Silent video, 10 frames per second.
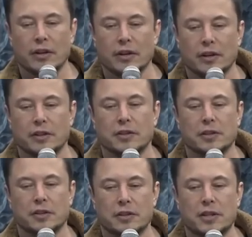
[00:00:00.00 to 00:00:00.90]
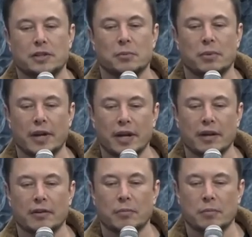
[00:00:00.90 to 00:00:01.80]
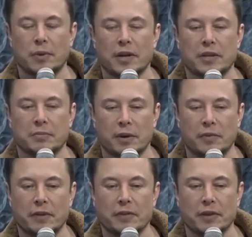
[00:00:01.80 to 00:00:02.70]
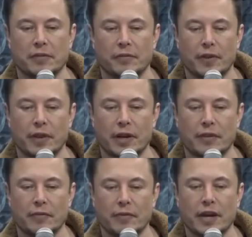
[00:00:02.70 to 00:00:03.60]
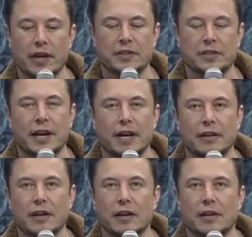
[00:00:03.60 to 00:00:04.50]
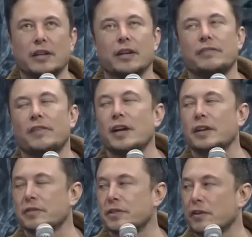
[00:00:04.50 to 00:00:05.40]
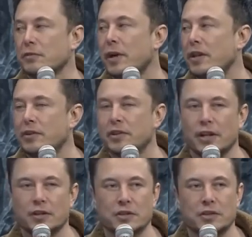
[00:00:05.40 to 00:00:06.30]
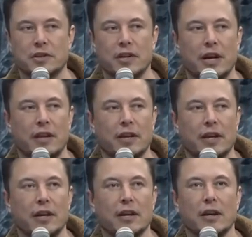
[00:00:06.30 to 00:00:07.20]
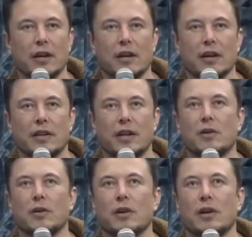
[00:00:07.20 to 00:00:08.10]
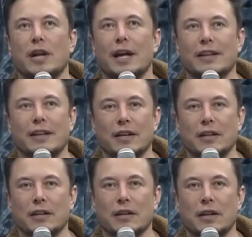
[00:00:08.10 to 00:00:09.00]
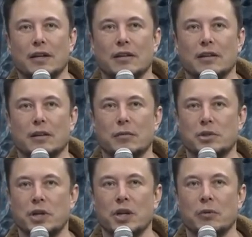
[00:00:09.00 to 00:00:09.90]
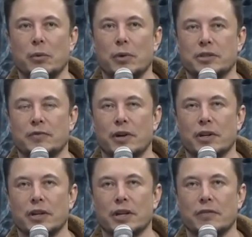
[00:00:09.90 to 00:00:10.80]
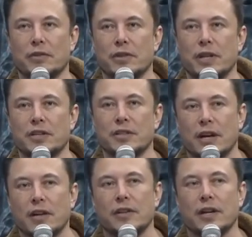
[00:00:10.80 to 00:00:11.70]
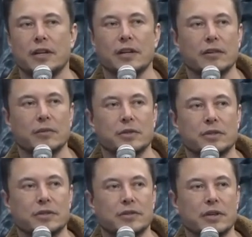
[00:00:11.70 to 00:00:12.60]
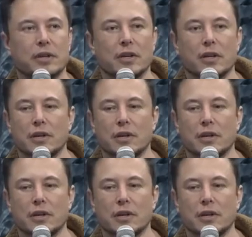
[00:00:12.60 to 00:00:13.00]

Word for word: this, is, this tends to plague, plague smart people. Um, they just can't, they, they define themselves by their intelligence and they, they don't like the idea that a machine could be way smarter than them, so they discount the idea, which is